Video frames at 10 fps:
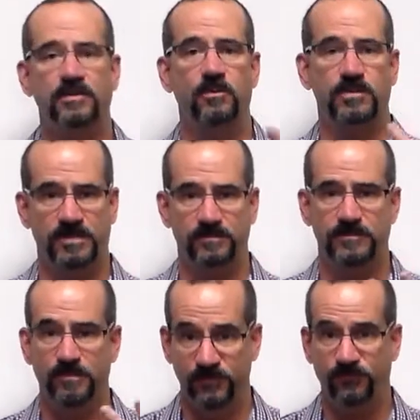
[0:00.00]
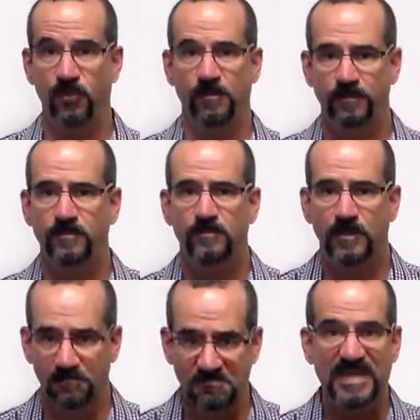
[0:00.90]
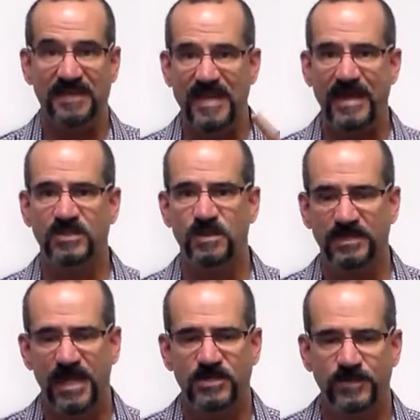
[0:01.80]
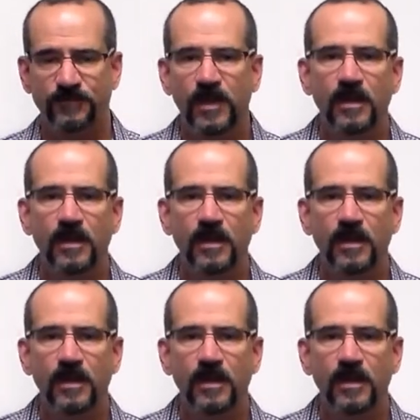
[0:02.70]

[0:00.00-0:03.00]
in order to perform meeting that expectation.